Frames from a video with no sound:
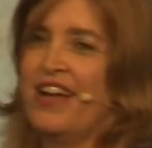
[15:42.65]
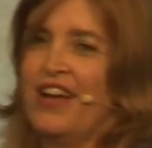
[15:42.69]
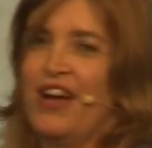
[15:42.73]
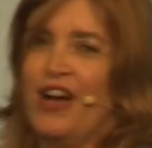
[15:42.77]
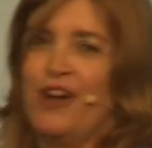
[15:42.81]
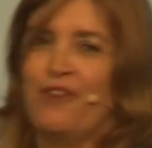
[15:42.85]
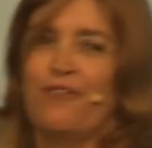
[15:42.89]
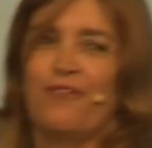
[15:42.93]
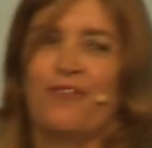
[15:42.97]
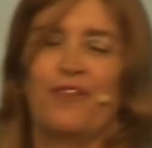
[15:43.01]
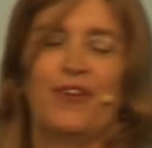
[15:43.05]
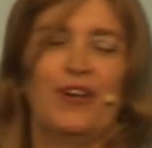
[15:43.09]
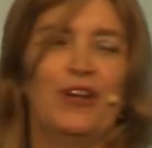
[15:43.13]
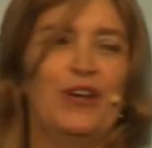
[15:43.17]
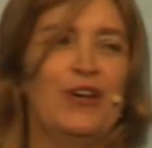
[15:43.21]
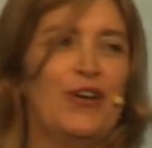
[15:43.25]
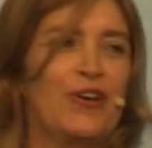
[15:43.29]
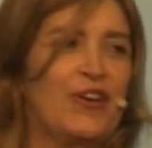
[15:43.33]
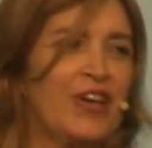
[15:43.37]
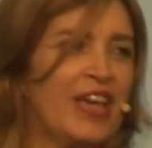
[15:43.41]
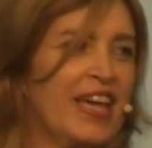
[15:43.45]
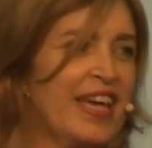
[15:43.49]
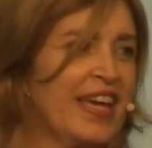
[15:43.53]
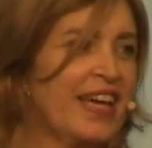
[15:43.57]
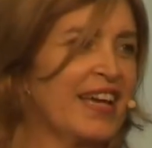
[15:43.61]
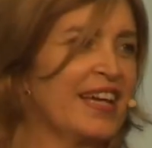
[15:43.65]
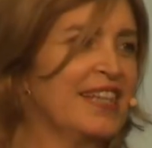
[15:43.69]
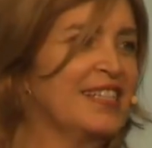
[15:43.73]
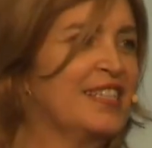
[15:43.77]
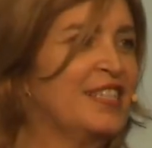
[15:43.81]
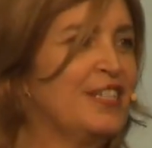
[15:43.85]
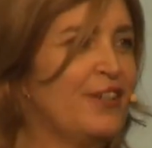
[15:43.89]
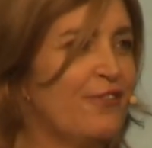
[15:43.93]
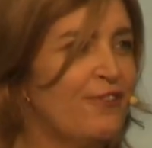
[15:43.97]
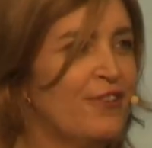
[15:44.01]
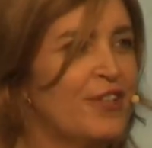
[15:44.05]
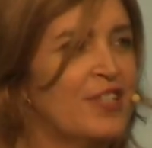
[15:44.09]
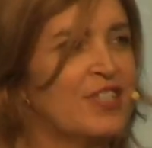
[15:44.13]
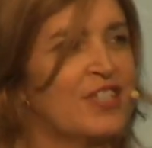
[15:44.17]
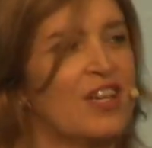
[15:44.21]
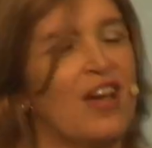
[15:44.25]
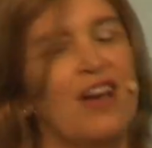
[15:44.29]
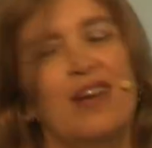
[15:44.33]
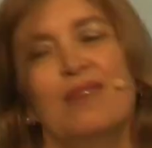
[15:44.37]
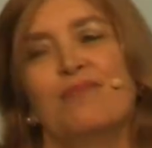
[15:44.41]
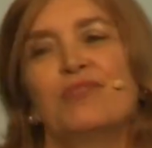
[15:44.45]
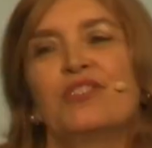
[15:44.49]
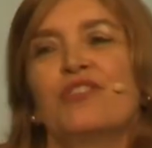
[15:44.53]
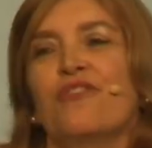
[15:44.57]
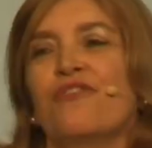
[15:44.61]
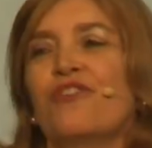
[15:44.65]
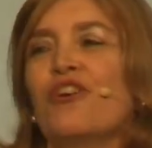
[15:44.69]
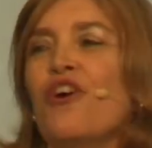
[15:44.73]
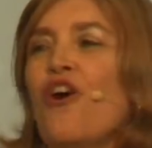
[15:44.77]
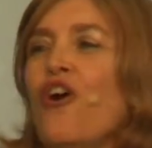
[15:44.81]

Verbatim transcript: of looking at different types of